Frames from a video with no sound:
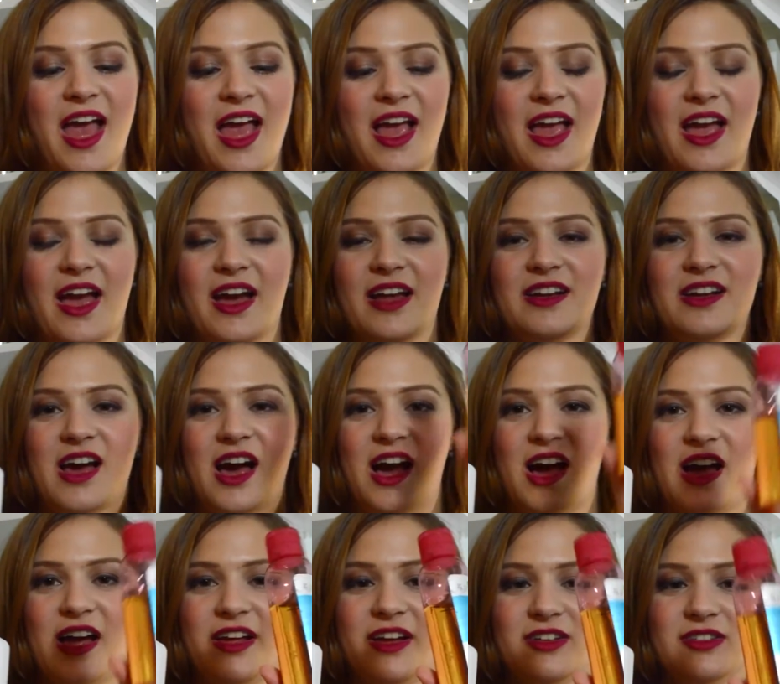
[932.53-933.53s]
and
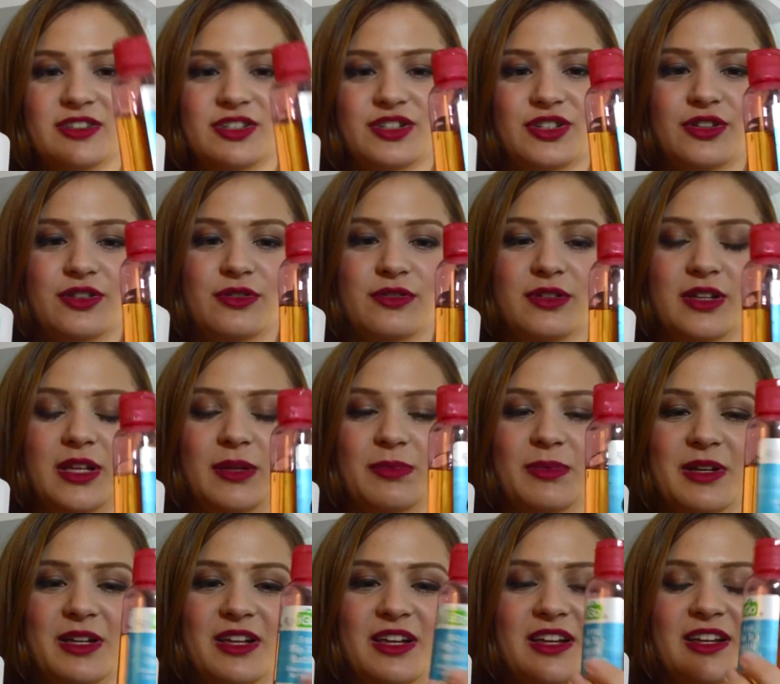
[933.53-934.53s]
I also
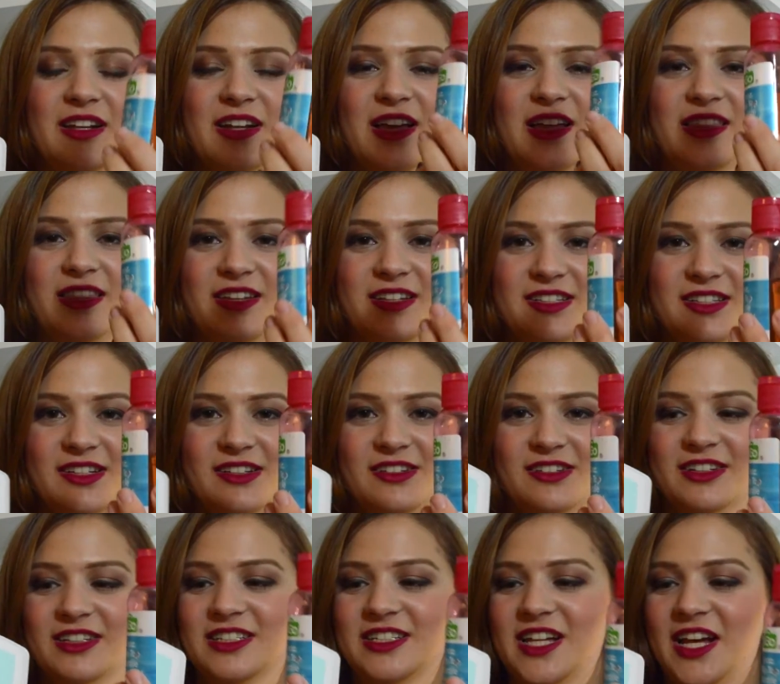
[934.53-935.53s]
keep it in this little
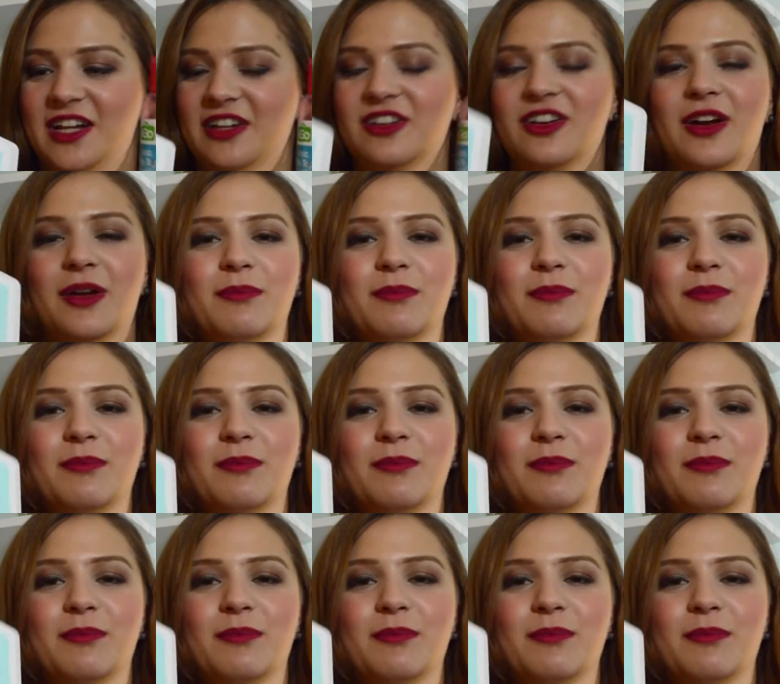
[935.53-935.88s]
container,